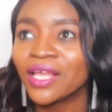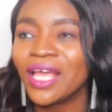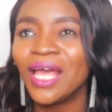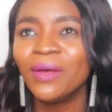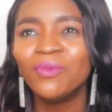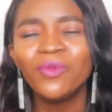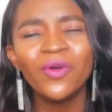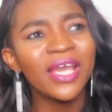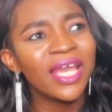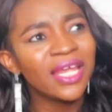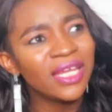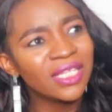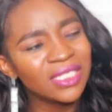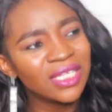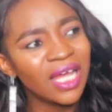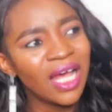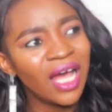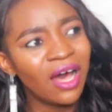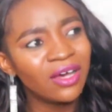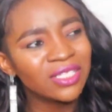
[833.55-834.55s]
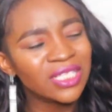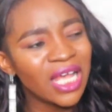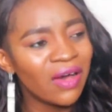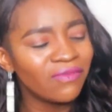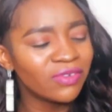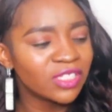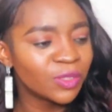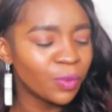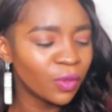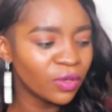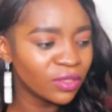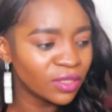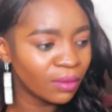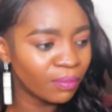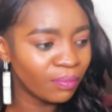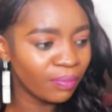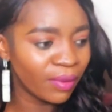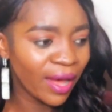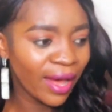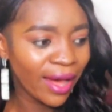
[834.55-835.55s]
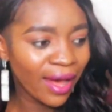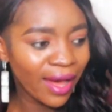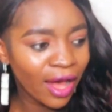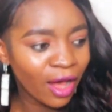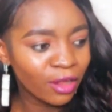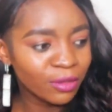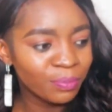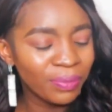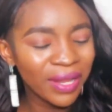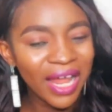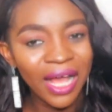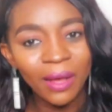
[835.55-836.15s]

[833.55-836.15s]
And who again is in that house I haven't spoken about?